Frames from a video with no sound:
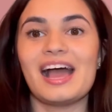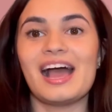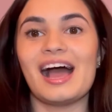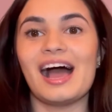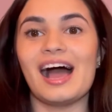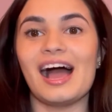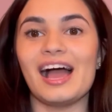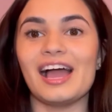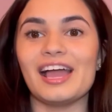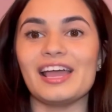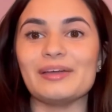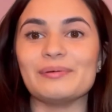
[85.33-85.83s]

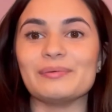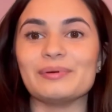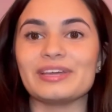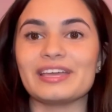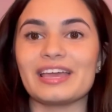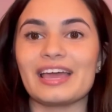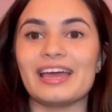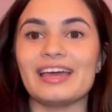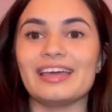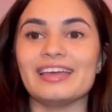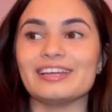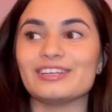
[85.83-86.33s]
I would
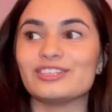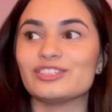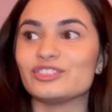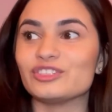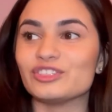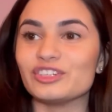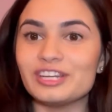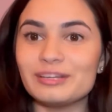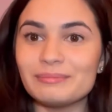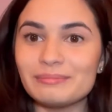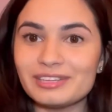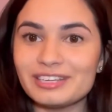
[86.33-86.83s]
get
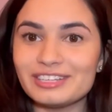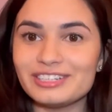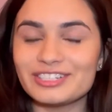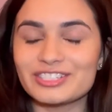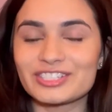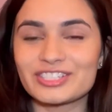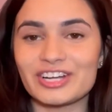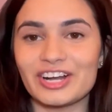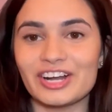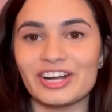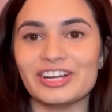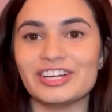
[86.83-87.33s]
extremely
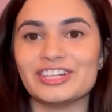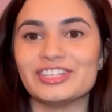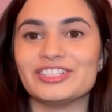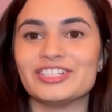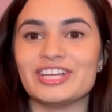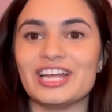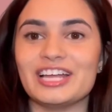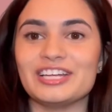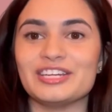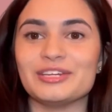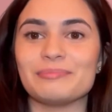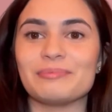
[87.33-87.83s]
discouraged
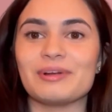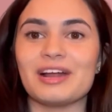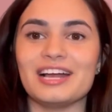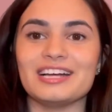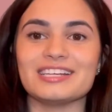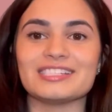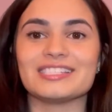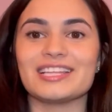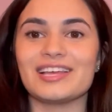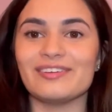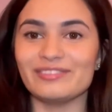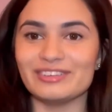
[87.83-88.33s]
and depressed
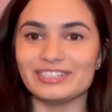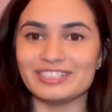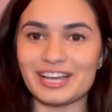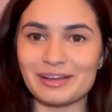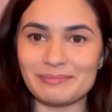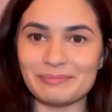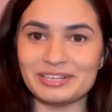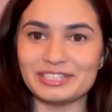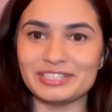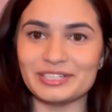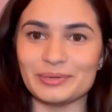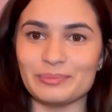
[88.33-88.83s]
every time I
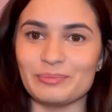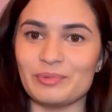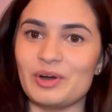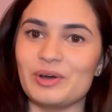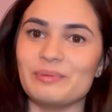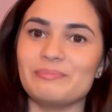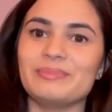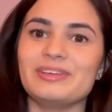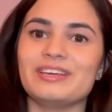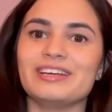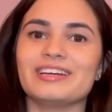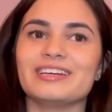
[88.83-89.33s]
did one
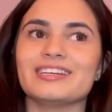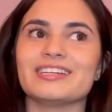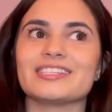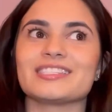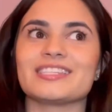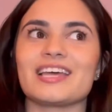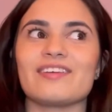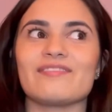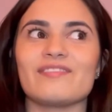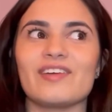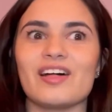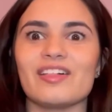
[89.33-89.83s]
because I
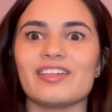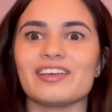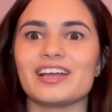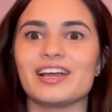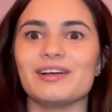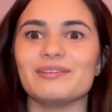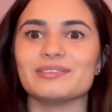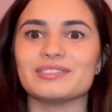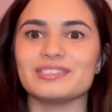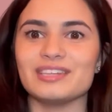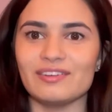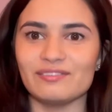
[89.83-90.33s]
felt like I
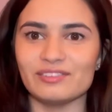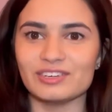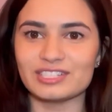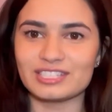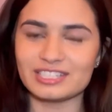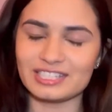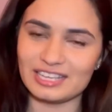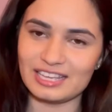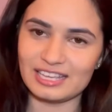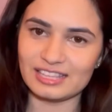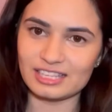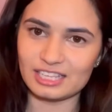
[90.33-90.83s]
was never
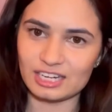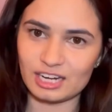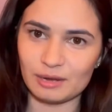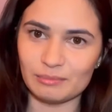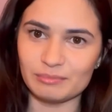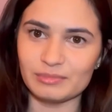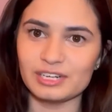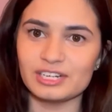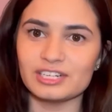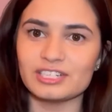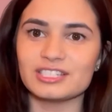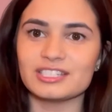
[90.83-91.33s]
seeing the
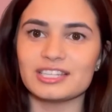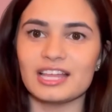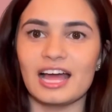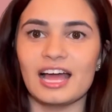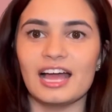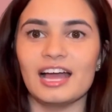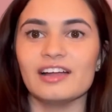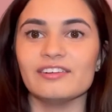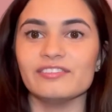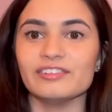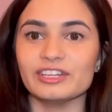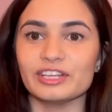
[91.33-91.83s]
numbers that I
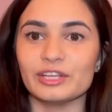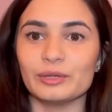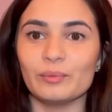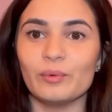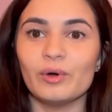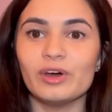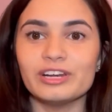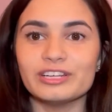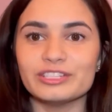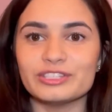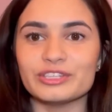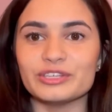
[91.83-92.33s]
really
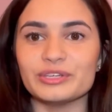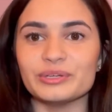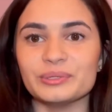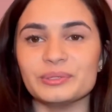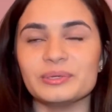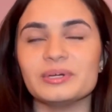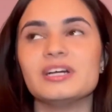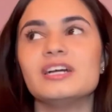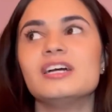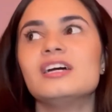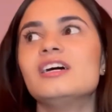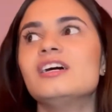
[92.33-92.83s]
wanted to.
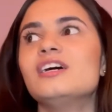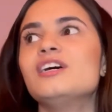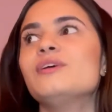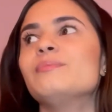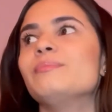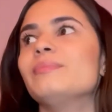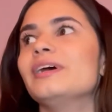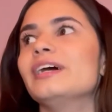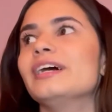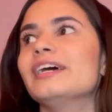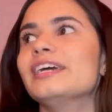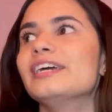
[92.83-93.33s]

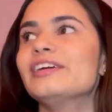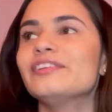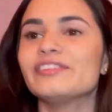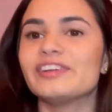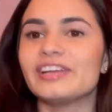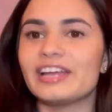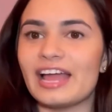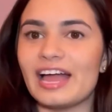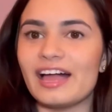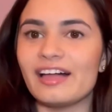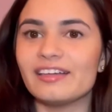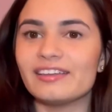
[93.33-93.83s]
But in
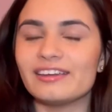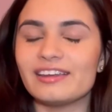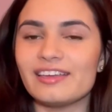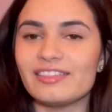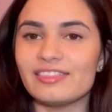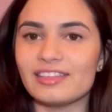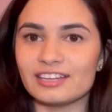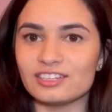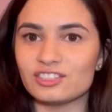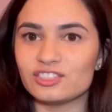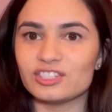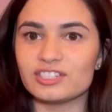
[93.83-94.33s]
reality,
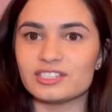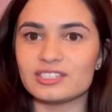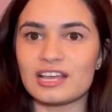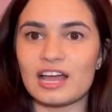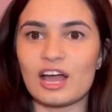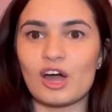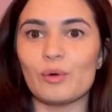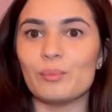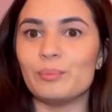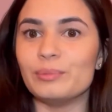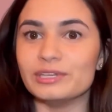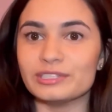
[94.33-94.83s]
that's just how
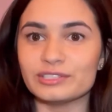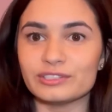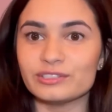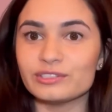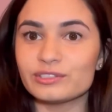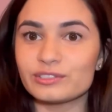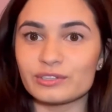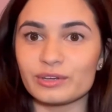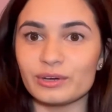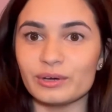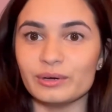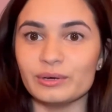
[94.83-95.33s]
business
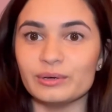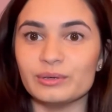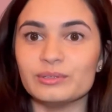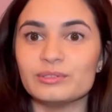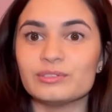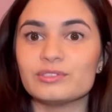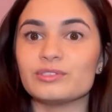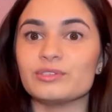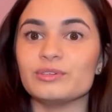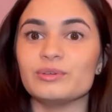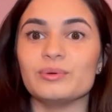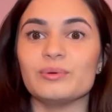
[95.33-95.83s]
goes.
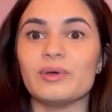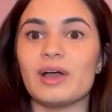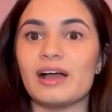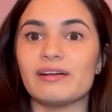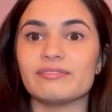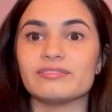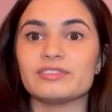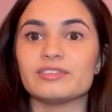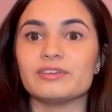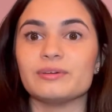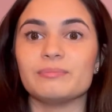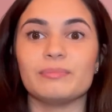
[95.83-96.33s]
You have
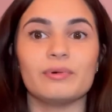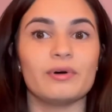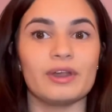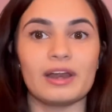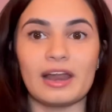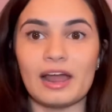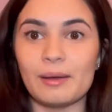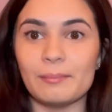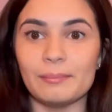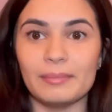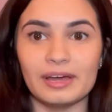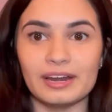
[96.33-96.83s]
to put
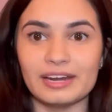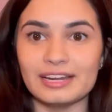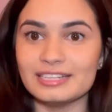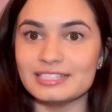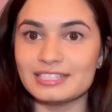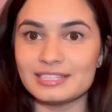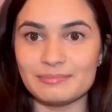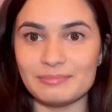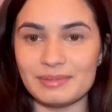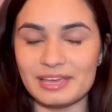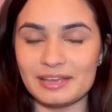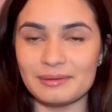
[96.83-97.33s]
out money to
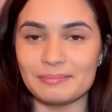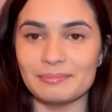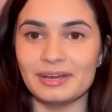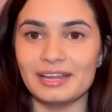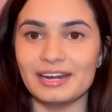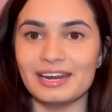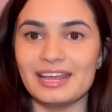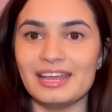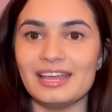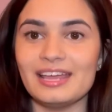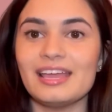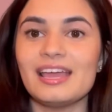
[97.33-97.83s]
make
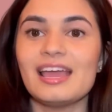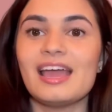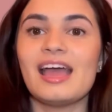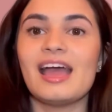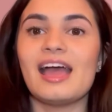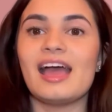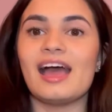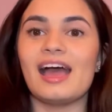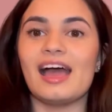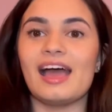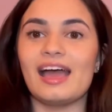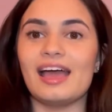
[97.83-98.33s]
money,
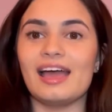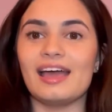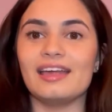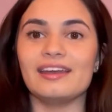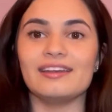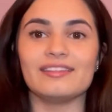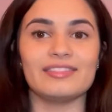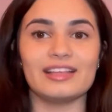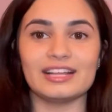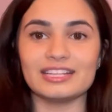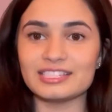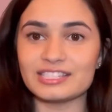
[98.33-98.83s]
and
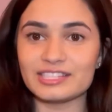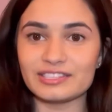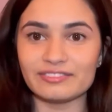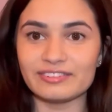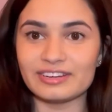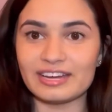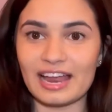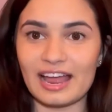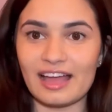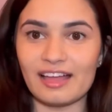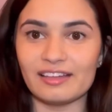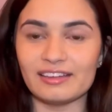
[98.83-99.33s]
that's the
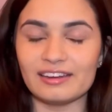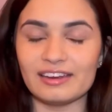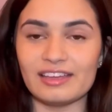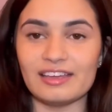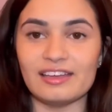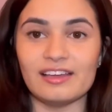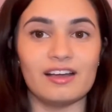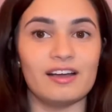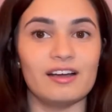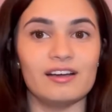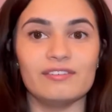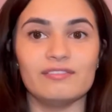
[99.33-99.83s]
reality
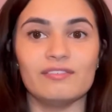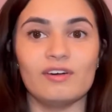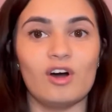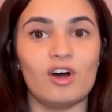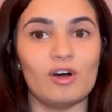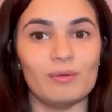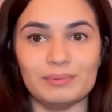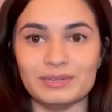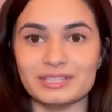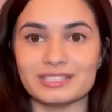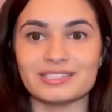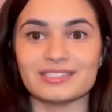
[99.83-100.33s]
of all
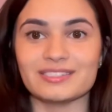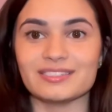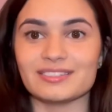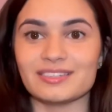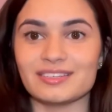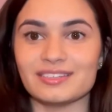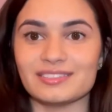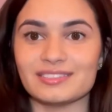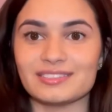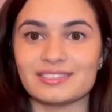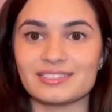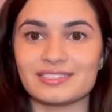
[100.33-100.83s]

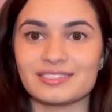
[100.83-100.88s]
businesses.